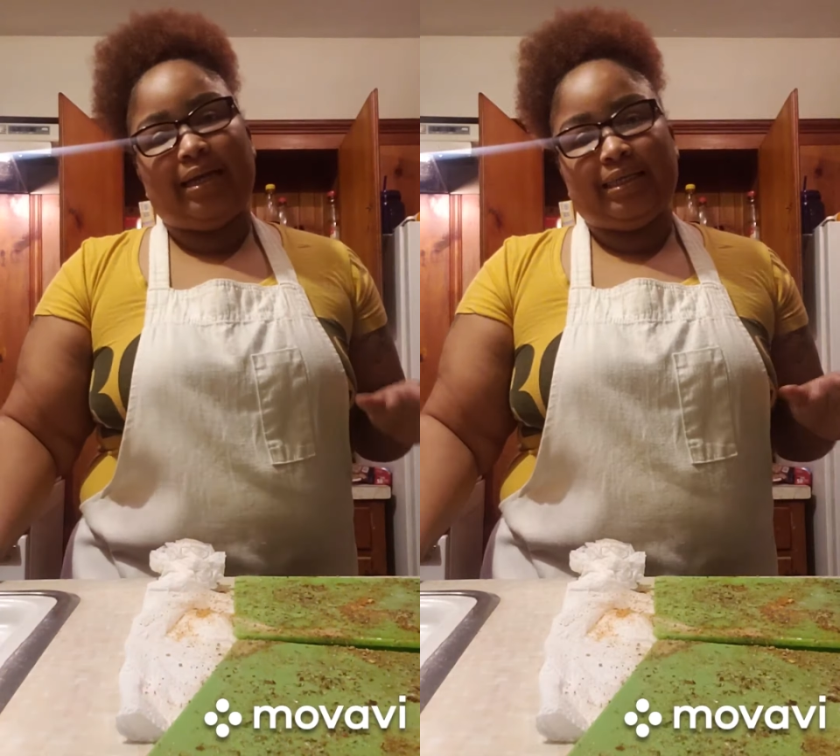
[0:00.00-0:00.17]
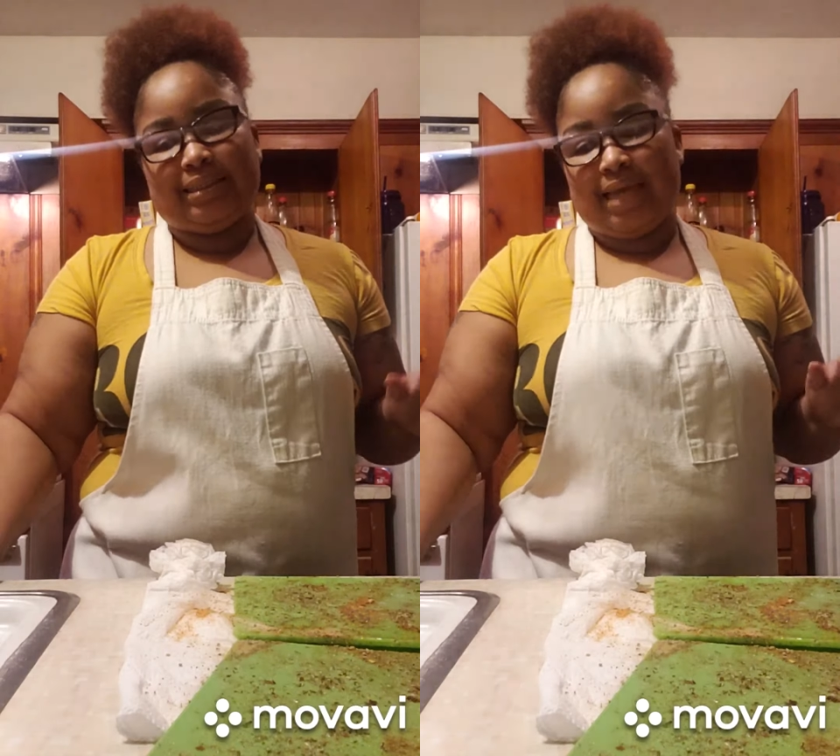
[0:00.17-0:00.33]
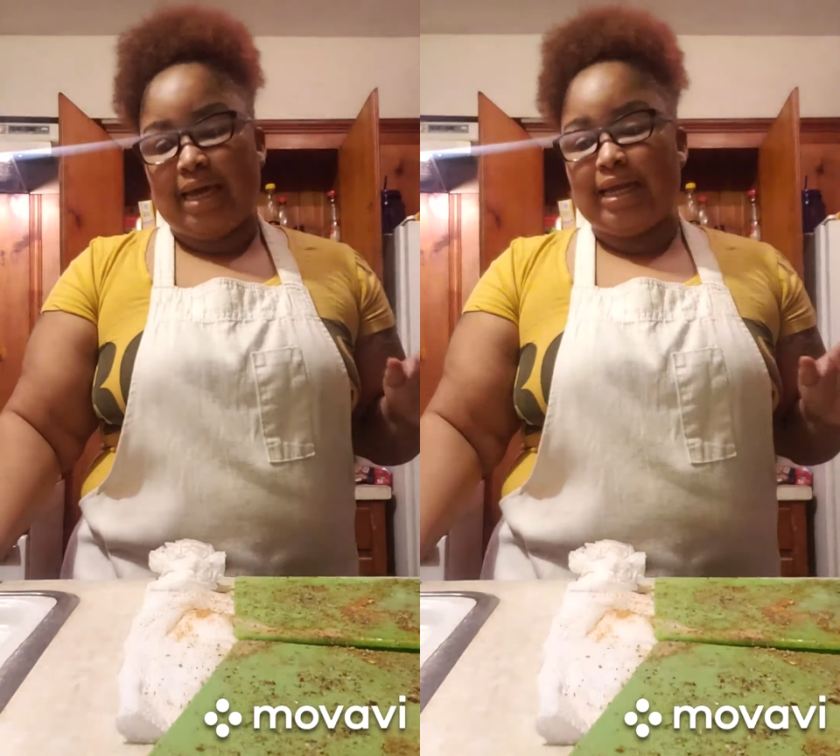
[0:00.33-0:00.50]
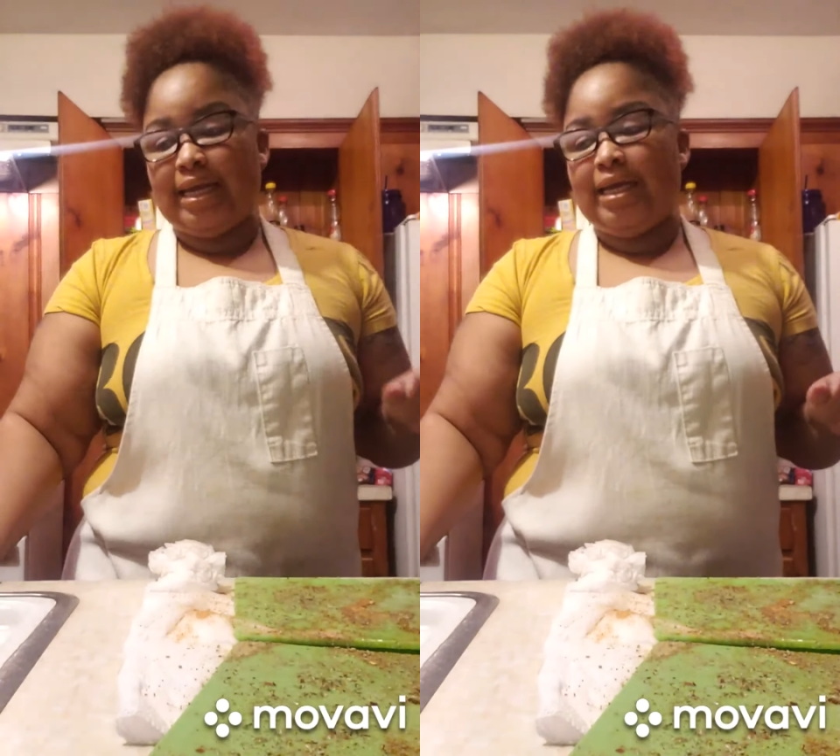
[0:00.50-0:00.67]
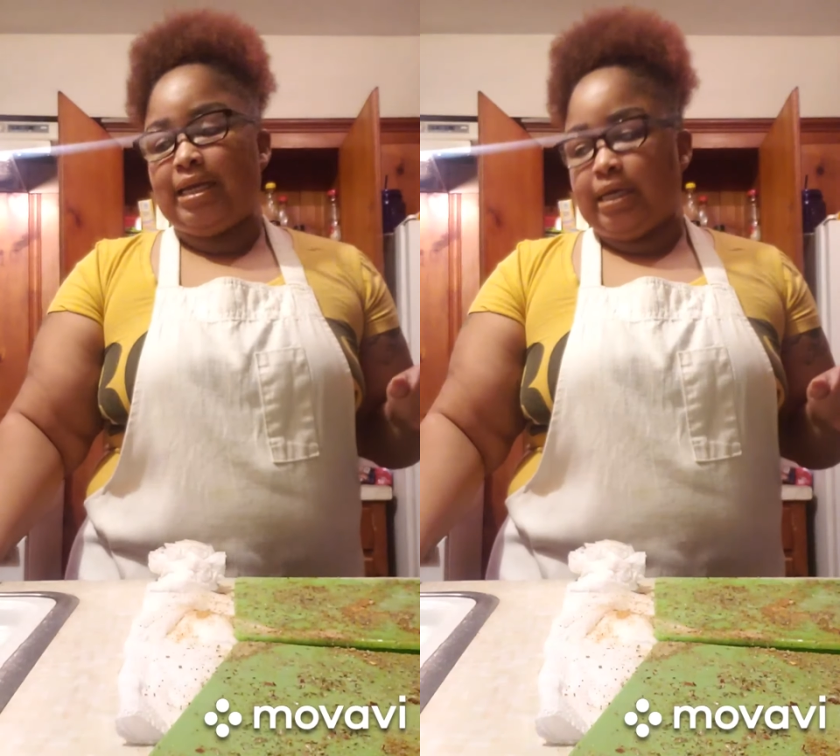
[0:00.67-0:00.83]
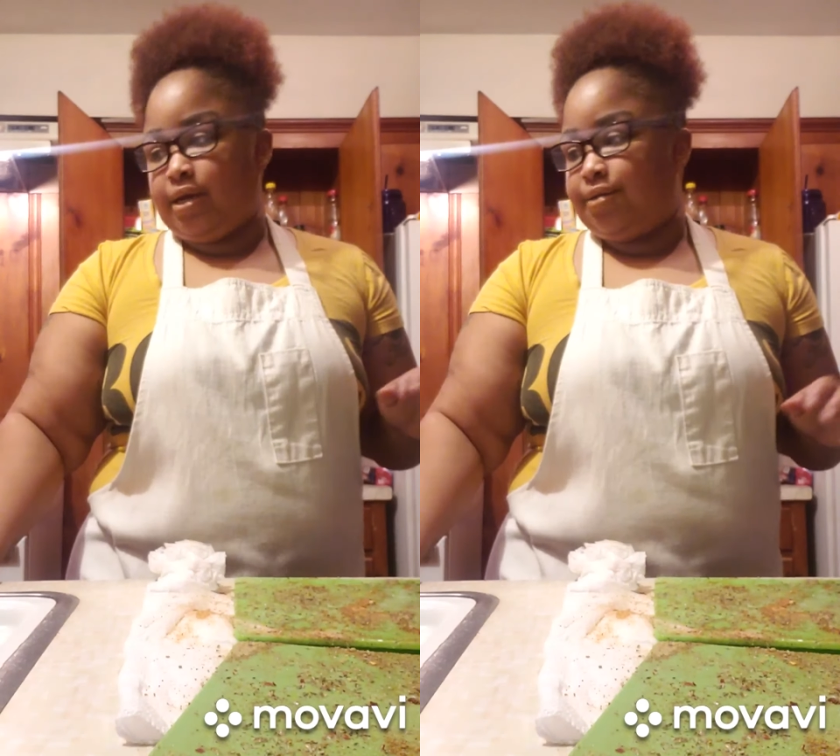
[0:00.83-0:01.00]
that's not an
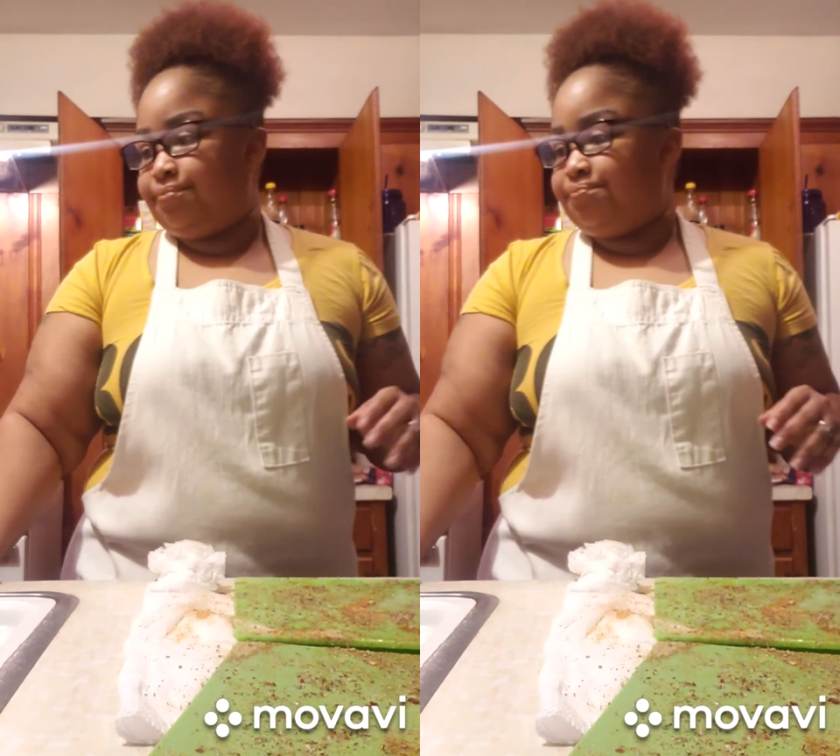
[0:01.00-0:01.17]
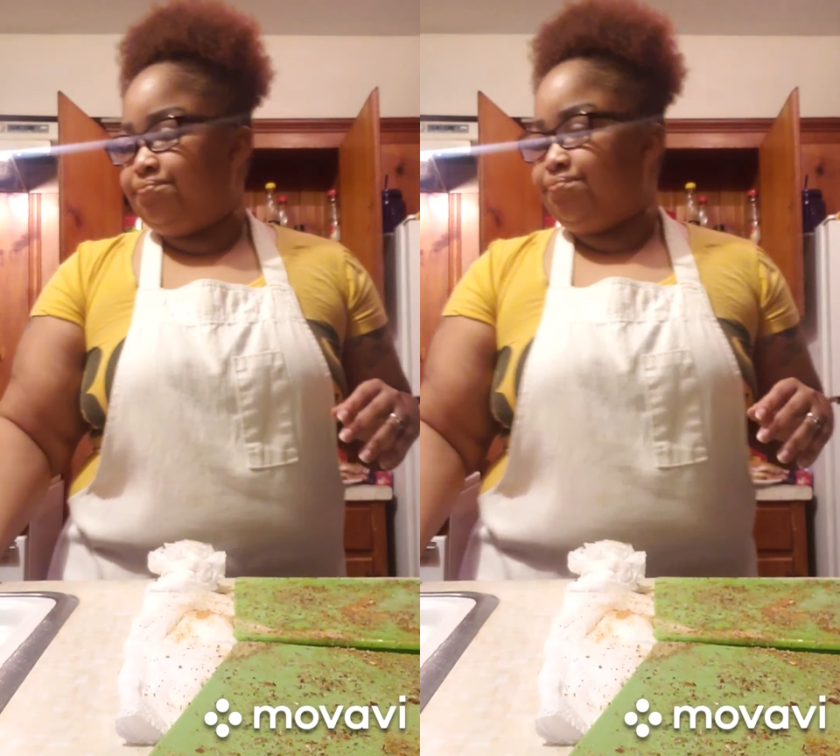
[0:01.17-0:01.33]
idiot